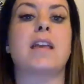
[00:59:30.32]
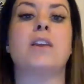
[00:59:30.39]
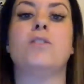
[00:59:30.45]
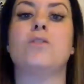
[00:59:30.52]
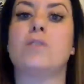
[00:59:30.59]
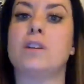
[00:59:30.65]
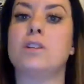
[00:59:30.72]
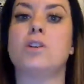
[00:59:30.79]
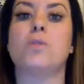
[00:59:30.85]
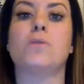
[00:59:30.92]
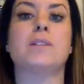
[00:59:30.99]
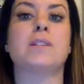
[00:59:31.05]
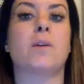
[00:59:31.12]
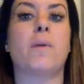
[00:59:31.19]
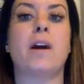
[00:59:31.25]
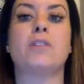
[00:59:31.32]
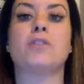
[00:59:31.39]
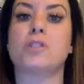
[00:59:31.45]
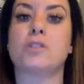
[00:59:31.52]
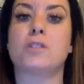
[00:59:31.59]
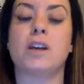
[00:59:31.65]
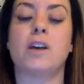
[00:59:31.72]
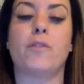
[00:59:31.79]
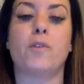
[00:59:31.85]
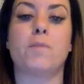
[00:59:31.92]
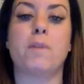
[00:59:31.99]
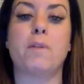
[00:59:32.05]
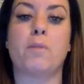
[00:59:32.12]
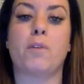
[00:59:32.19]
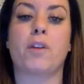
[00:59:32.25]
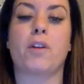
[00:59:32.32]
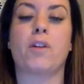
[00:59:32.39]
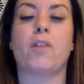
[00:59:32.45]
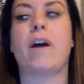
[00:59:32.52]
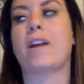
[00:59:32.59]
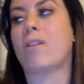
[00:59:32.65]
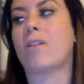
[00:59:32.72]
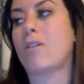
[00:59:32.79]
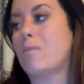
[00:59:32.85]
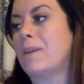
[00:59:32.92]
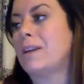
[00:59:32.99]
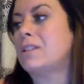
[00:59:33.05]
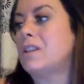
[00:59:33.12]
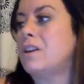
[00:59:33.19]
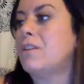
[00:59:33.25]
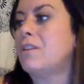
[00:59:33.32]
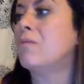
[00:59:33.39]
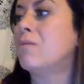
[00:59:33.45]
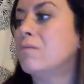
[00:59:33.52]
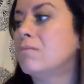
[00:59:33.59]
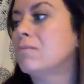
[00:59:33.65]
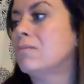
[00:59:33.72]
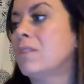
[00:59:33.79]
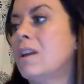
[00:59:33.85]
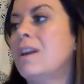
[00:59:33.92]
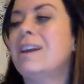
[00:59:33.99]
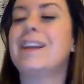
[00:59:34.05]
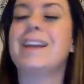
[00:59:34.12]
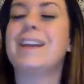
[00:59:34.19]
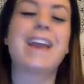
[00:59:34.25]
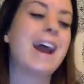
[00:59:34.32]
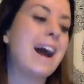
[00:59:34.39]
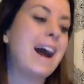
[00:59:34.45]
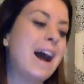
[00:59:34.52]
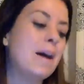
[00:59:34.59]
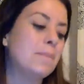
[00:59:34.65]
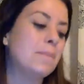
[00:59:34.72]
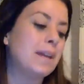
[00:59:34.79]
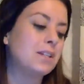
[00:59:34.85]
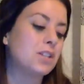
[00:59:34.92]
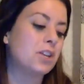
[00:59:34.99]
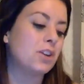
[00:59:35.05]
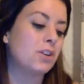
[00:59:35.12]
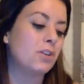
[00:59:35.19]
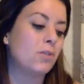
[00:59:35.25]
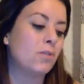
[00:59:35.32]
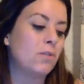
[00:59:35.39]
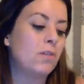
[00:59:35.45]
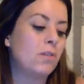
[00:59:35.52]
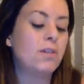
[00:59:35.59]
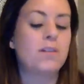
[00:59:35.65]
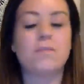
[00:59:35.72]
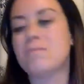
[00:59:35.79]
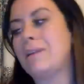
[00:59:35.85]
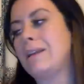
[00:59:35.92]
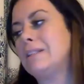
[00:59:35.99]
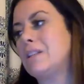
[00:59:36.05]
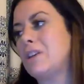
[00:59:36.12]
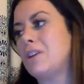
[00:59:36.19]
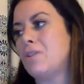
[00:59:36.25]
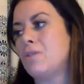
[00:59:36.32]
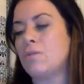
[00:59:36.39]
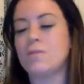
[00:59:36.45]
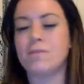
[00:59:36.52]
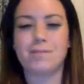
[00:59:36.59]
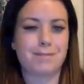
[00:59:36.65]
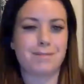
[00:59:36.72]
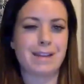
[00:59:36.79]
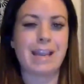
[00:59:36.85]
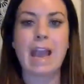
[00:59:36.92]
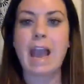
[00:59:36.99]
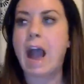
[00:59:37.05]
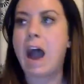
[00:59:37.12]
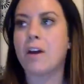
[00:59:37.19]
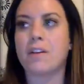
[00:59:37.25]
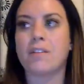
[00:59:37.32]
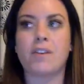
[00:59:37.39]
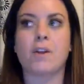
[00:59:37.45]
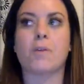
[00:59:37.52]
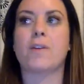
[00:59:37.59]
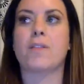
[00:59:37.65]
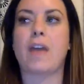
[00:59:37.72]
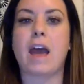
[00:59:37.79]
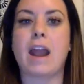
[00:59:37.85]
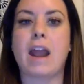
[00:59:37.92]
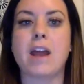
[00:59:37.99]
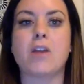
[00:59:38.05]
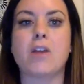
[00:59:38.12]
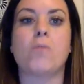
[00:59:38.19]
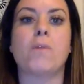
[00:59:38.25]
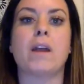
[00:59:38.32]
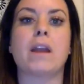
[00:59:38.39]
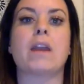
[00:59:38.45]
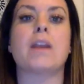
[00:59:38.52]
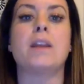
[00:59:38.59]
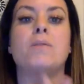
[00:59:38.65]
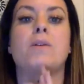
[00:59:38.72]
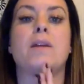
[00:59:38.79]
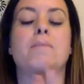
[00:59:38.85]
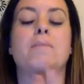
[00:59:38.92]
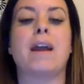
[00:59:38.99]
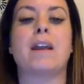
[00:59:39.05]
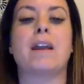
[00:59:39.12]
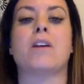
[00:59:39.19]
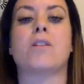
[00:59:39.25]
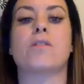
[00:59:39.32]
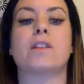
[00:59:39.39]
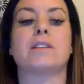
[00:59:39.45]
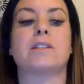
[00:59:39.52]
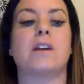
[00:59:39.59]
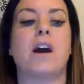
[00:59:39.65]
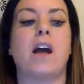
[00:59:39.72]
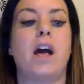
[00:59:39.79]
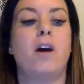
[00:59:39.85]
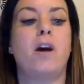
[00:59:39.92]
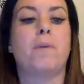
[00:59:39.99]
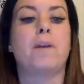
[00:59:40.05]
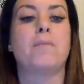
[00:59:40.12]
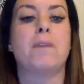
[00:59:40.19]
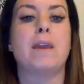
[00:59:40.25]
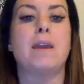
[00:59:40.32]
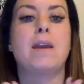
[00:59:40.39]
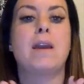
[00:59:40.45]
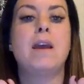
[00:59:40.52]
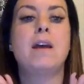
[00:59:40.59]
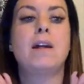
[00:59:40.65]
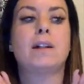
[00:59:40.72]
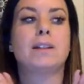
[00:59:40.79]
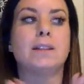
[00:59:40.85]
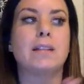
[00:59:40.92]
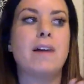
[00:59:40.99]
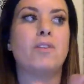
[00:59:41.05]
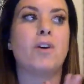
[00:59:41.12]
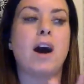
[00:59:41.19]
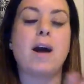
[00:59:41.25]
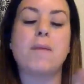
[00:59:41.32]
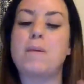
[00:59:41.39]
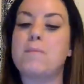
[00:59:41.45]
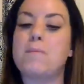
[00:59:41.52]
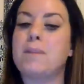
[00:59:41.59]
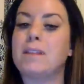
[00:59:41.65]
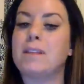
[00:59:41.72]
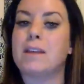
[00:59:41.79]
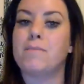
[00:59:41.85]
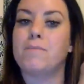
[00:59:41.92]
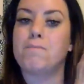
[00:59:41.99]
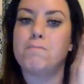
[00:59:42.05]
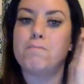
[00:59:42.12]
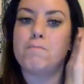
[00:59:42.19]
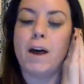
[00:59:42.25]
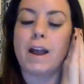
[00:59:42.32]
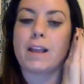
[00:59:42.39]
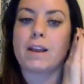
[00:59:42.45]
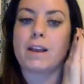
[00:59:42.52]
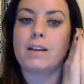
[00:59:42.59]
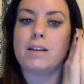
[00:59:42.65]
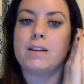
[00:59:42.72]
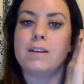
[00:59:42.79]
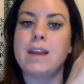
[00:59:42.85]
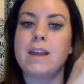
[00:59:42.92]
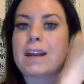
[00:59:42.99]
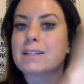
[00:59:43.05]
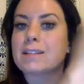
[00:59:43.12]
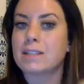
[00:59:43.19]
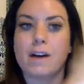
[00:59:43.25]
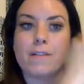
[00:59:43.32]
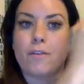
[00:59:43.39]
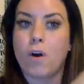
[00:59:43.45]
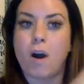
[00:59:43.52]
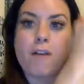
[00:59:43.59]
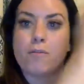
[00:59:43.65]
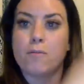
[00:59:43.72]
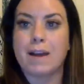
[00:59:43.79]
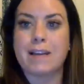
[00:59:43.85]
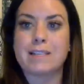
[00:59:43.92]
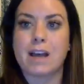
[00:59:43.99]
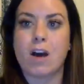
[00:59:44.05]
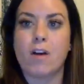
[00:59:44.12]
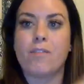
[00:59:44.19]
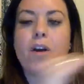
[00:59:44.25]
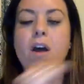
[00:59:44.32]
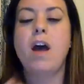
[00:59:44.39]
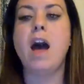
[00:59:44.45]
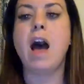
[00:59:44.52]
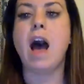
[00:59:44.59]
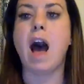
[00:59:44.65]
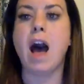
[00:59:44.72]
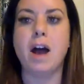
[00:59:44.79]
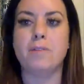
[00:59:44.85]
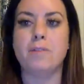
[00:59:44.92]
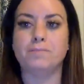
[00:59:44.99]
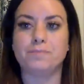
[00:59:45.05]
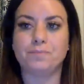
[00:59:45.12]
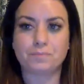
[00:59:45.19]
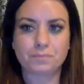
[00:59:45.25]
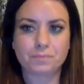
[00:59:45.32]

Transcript: thing you can do is surround yourself with people that are like, girl, me too. Yeah, me too. Me too. Get out of here with that. I don't want anyone in my ear that's not helping me level up and be the like next level of myself. Um,